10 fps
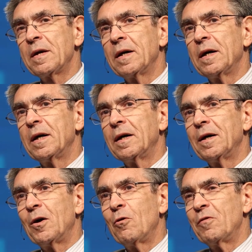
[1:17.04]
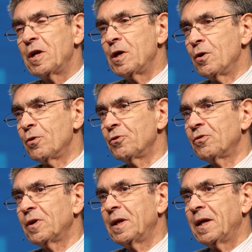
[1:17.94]
uh, over the
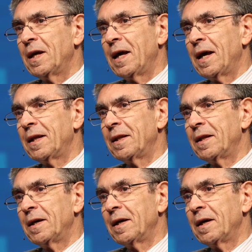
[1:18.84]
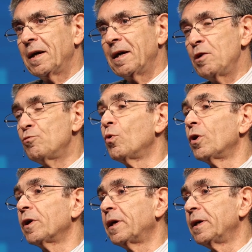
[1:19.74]
years. And uh, his
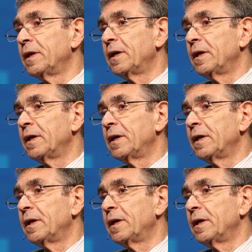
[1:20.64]
work,